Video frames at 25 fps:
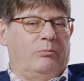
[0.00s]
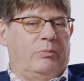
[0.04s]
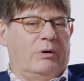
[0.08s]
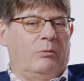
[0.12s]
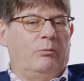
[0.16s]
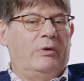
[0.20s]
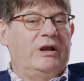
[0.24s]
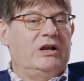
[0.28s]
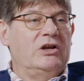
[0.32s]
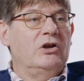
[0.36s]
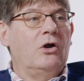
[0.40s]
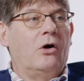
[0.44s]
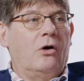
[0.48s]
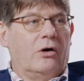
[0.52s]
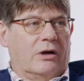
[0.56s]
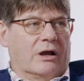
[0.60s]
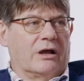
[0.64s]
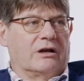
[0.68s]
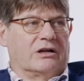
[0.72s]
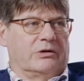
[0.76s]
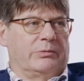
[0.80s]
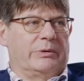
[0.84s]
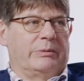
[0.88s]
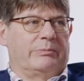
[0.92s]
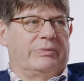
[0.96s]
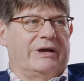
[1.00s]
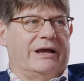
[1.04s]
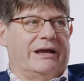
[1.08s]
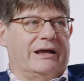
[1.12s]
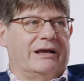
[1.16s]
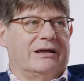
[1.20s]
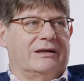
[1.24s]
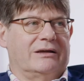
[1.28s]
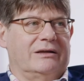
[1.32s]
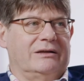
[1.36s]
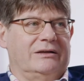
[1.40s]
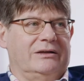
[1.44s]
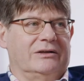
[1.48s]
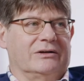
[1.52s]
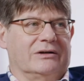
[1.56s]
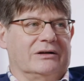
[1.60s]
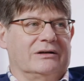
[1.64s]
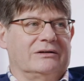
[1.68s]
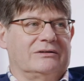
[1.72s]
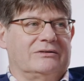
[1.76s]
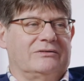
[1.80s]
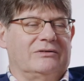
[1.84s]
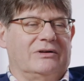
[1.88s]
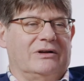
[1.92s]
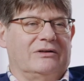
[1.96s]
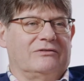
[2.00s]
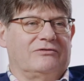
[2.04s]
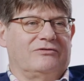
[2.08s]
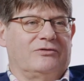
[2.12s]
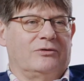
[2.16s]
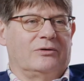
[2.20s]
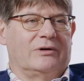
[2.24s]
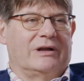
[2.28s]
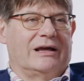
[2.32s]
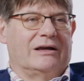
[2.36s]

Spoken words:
we're not going to be back, at full